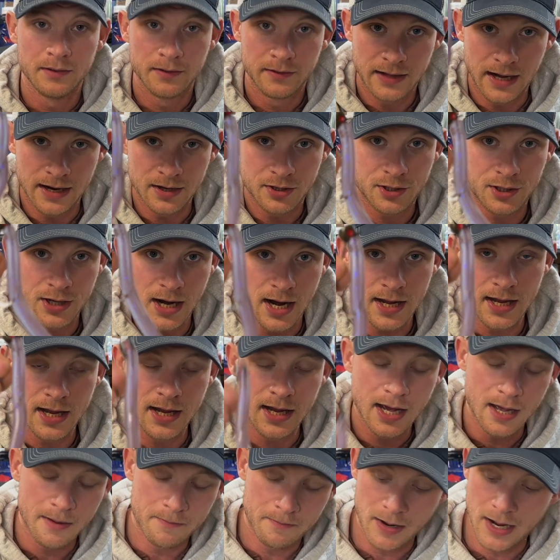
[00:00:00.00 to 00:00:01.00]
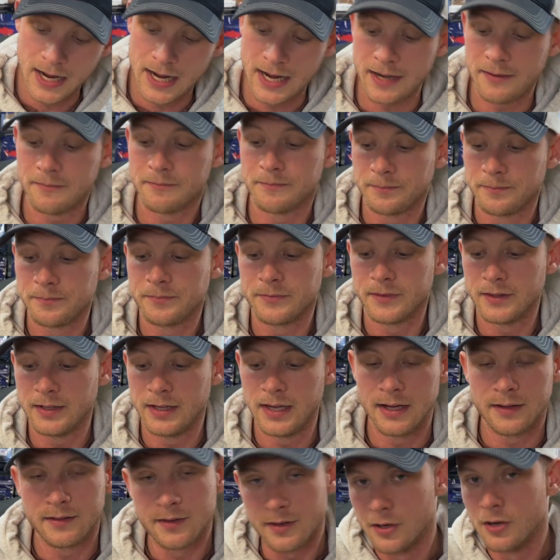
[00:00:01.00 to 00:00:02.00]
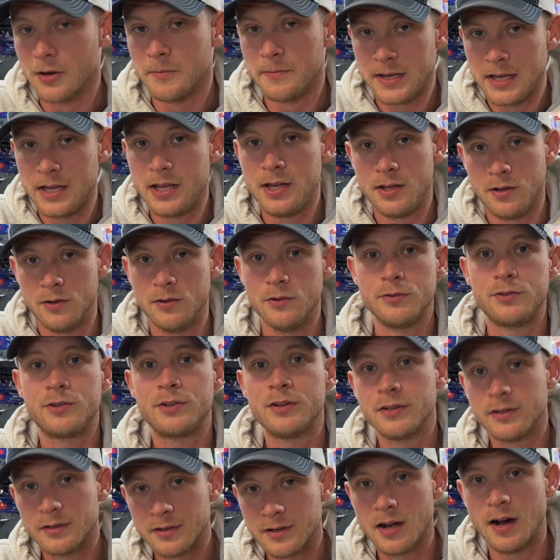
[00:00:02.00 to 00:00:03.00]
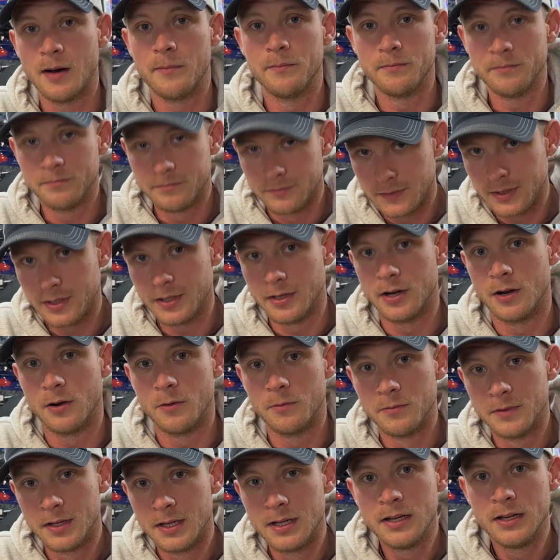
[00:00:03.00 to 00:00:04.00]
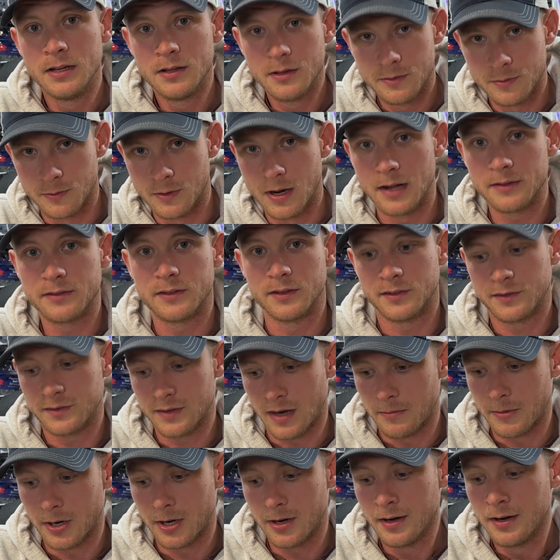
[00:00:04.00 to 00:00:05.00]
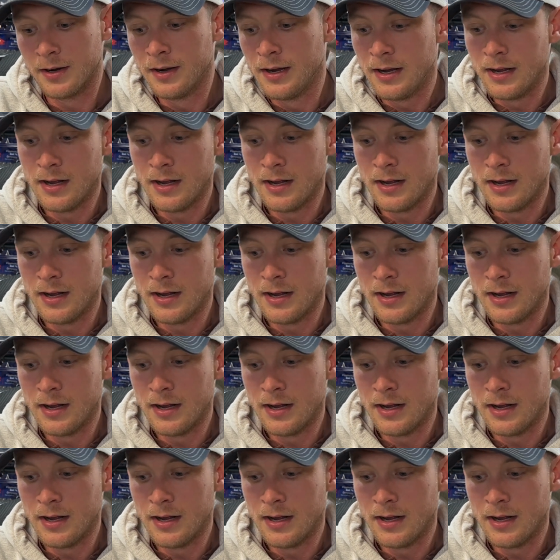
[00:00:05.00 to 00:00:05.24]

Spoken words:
that shaky head bite, it's gonna be huge come, you know, throughout the summer.